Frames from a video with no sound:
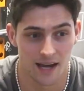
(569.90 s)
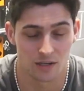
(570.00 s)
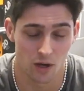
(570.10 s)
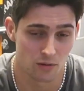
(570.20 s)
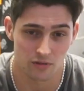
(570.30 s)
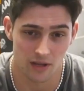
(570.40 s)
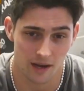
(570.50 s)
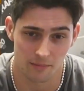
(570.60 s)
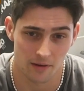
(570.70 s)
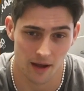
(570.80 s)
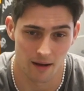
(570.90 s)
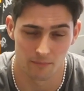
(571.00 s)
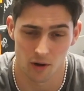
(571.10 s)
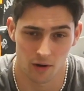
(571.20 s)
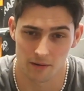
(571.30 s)
I don't think
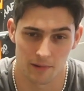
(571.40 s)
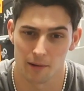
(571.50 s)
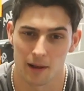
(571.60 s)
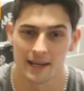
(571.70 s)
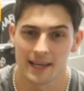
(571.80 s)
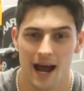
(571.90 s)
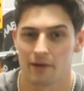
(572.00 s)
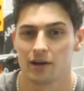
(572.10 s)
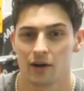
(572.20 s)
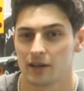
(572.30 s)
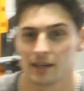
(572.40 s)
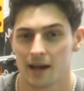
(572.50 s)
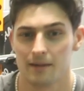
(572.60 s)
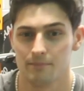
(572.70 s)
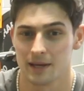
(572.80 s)
I'm not gonna be able to like carry on
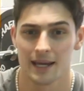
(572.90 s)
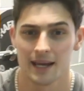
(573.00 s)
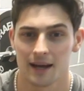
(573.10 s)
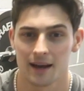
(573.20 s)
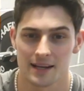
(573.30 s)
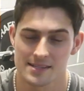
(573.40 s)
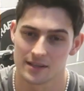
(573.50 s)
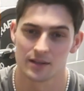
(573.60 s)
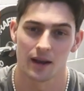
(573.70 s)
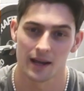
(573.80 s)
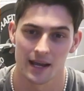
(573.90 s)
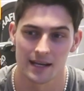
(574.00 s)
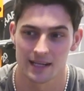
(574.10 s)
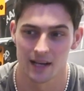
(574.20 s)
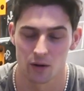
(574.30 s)
and beat it unless I do like a
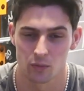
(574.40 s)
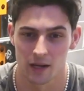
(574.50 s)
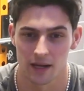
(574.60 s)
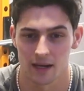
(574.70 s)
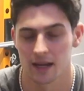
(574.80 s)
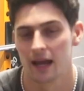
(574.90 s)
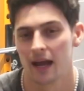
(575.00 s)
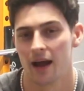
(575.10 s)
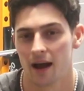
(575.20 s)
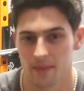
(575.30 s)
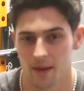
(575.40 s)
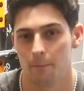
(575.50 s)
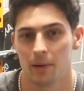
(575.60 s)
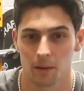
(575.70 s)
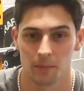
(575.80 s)
deload week and
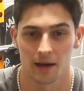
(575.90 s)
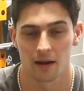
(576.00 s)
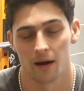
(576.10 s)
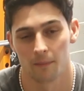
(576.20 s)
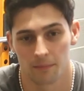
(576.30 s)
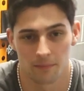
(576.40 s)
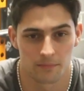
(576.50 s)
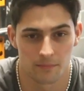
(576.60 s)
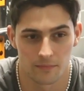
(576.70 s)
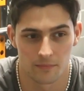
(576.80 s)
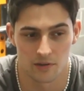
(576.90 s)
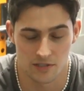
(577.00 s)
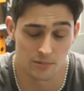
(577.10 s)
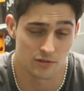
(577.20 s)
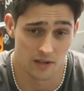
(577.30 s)
then build back up with
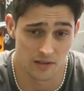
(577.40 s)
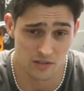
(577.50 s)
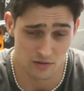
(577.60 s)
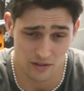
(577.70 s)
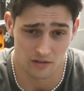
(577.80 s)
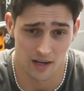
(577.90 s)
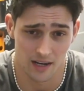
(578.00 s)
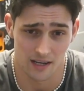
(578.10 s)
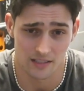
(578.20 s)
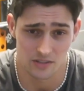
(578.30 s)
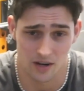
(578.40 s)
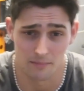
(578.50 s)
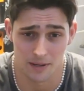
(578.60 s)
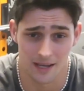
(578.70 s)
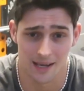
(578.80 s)
some strength training to try
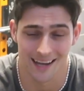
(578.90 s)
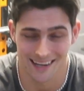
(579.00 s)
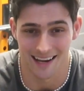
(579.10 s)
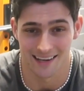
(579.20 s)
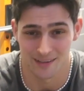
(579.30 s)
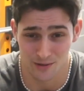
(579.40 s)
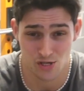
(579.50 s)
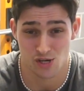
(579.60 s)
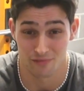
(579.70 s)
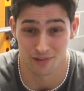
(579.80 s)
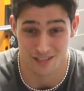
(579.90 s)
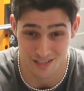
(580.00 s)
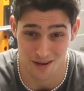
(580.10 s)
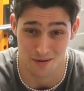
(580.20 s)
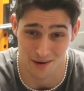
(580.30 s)
and beat it again. You're shivering
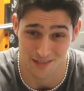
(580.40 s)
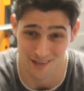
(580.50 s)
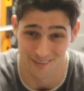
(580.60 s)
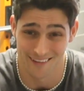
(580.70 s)
so much, Leora.